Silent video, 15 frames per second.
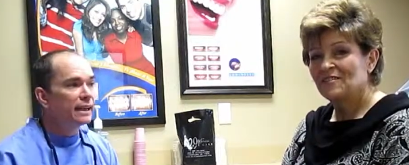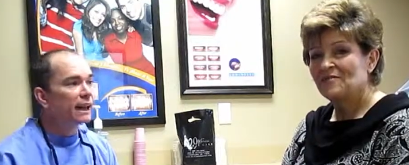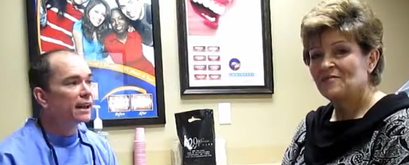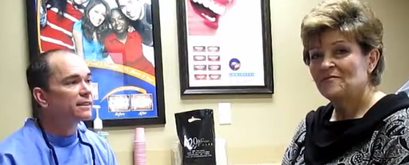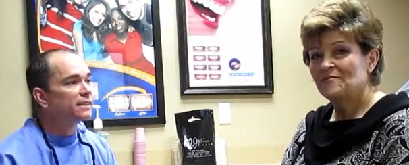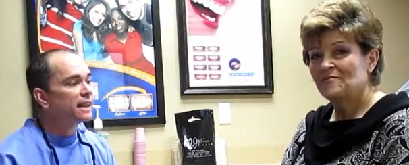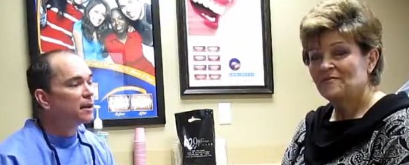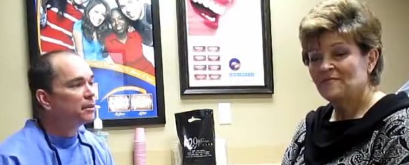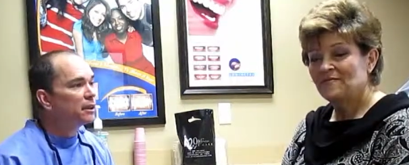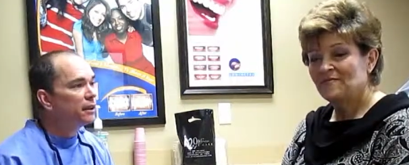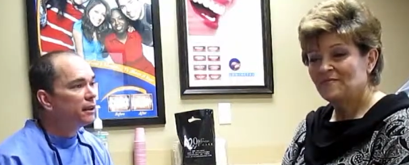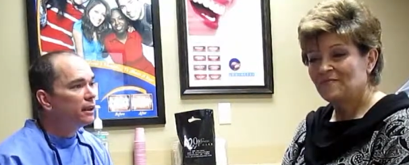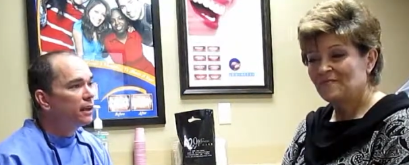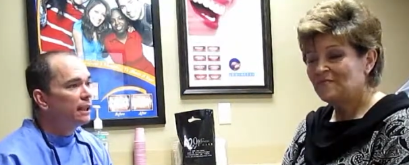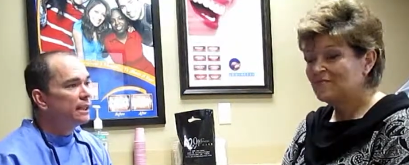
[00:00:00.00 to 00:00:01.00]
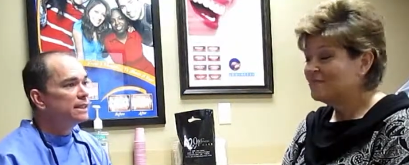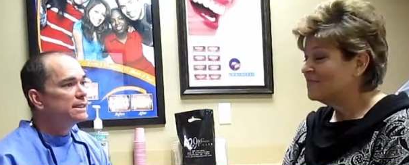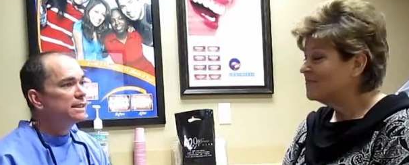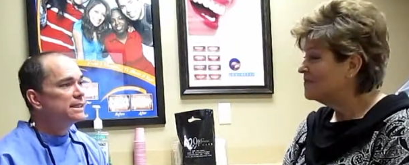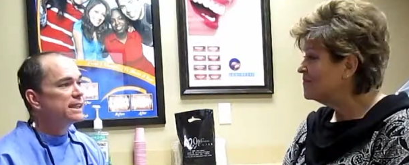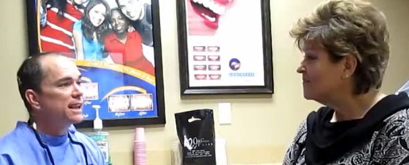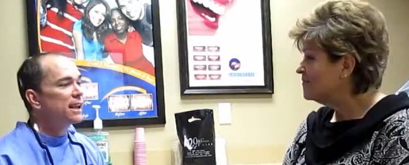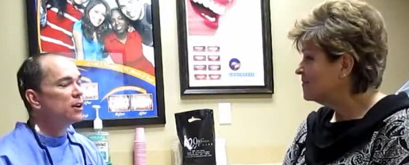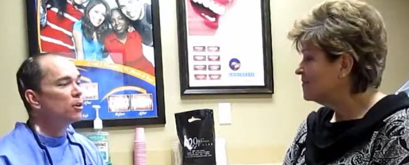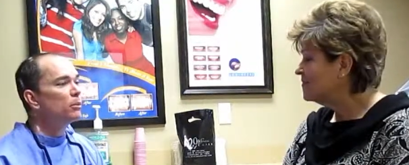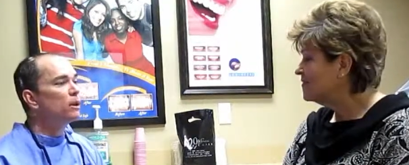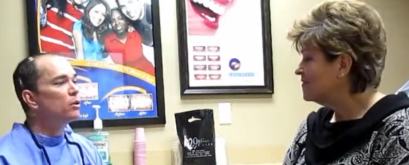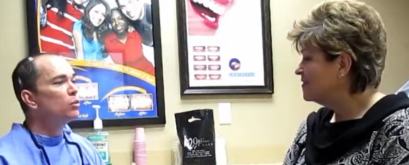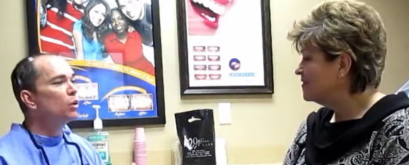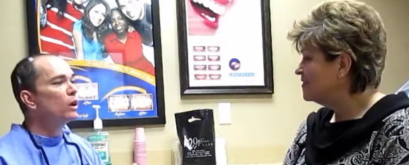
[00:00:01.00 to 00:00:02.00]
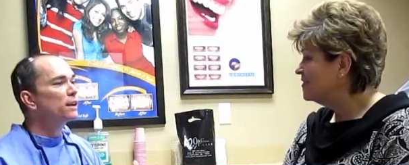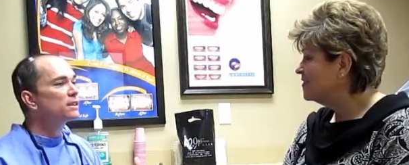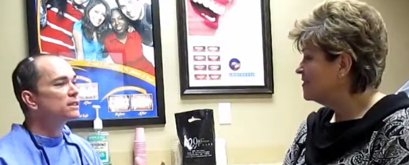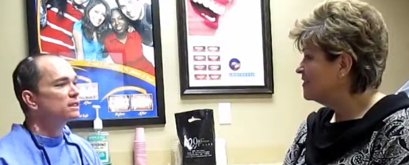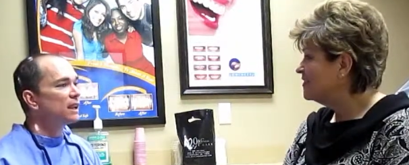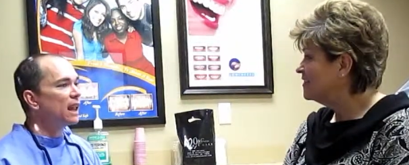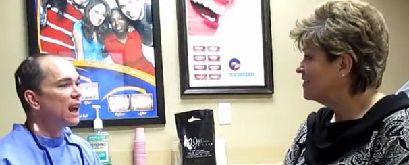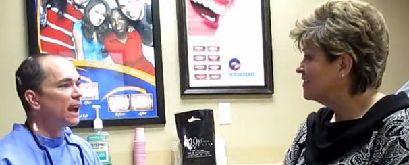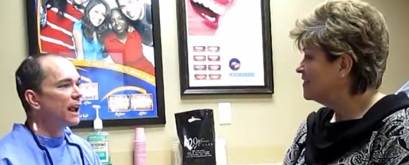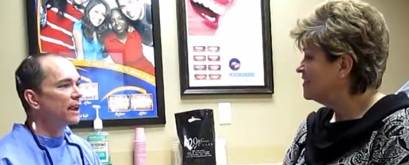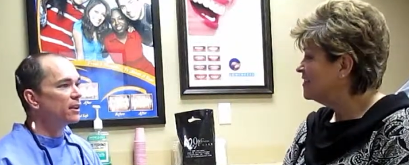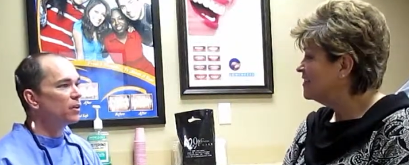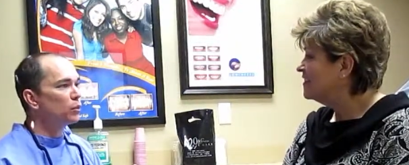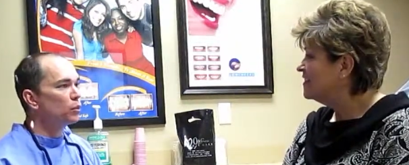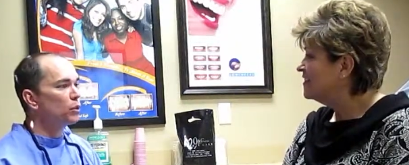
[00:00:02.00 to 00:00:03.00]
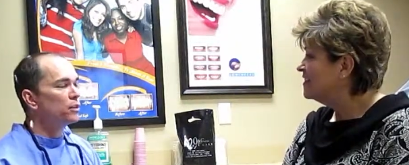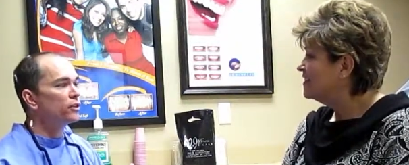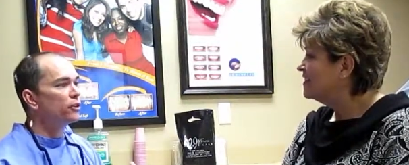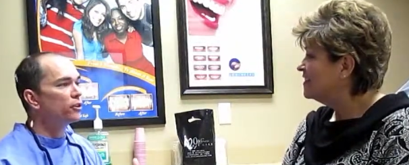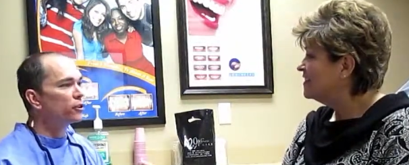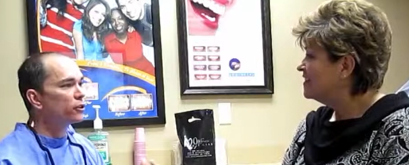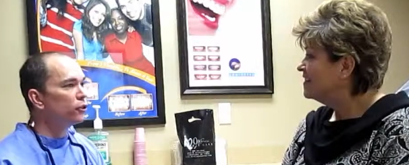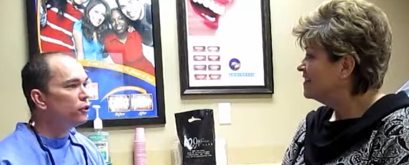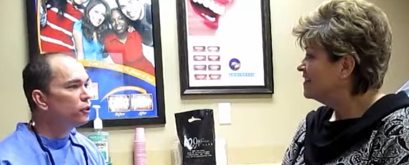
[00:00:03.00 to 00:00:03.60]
Speaker 1: Now Debbie, tell me what it's like with your